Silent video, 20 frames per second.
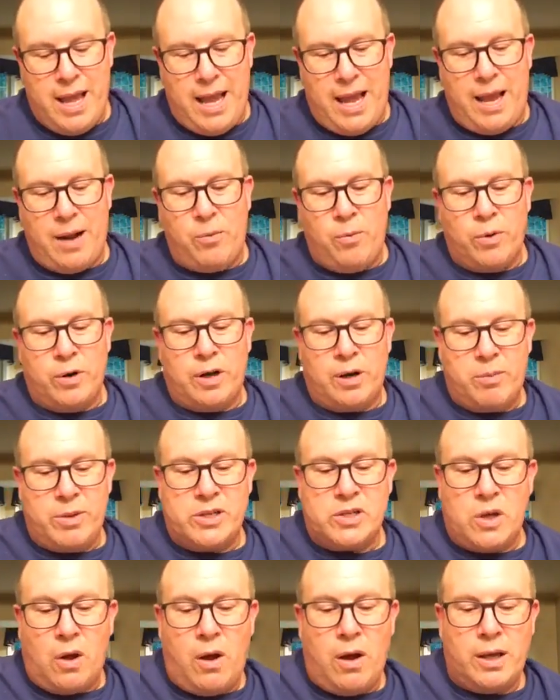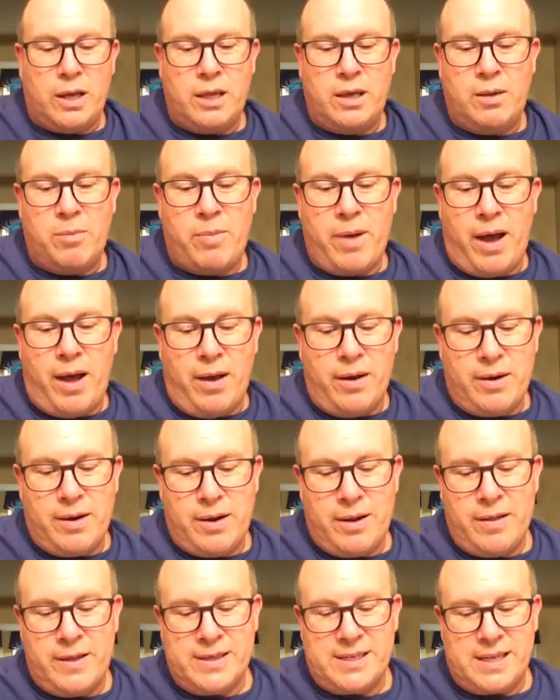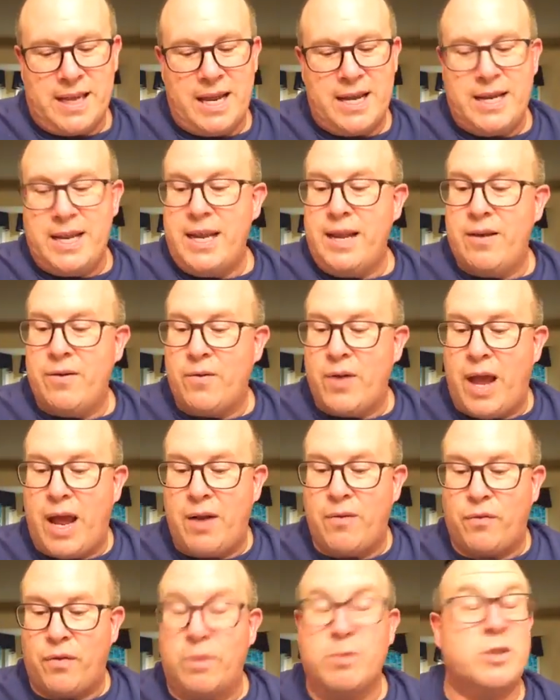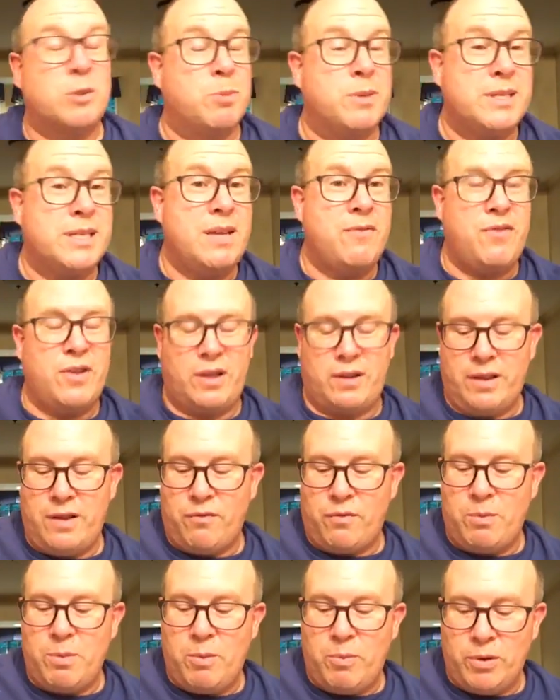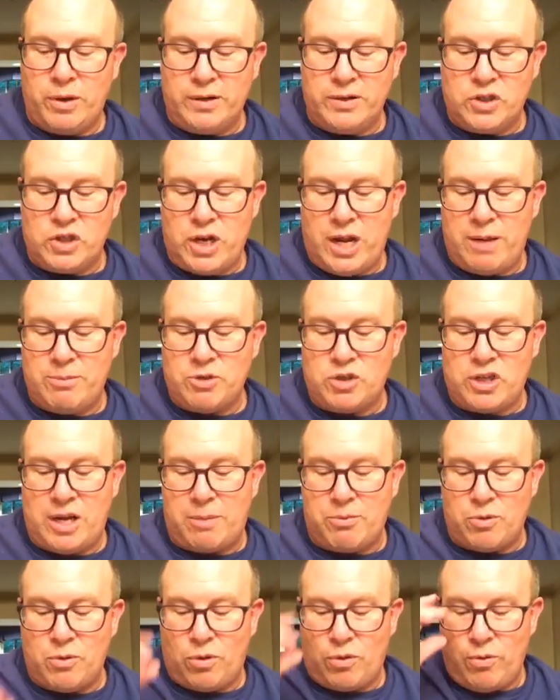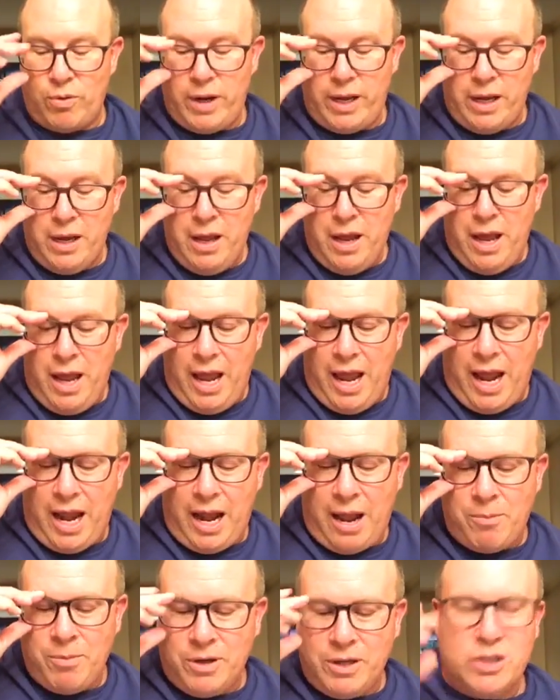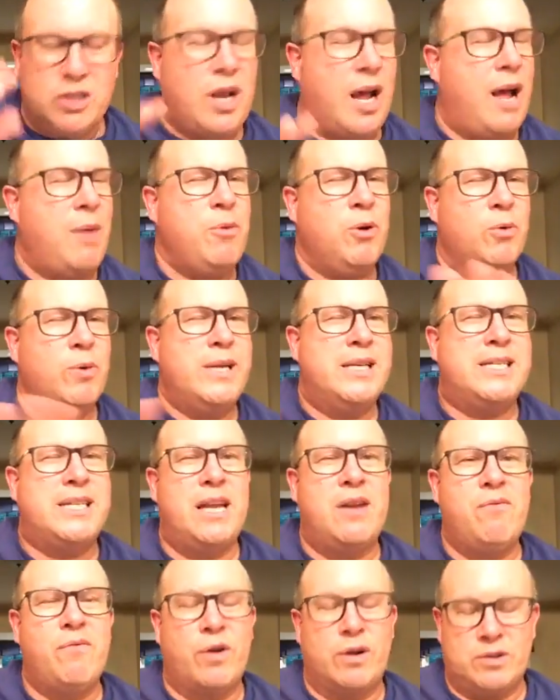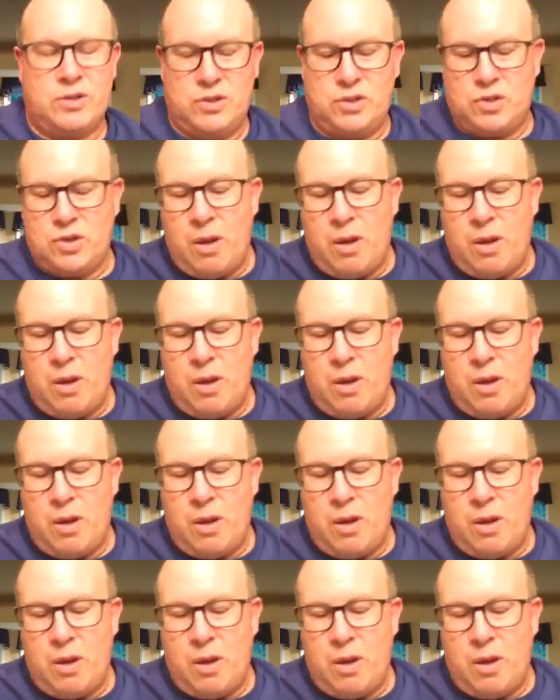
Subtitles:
and we're going to be talking about this idea, and specifically from the book of James chapter 3, and I'm going to read 10 verses.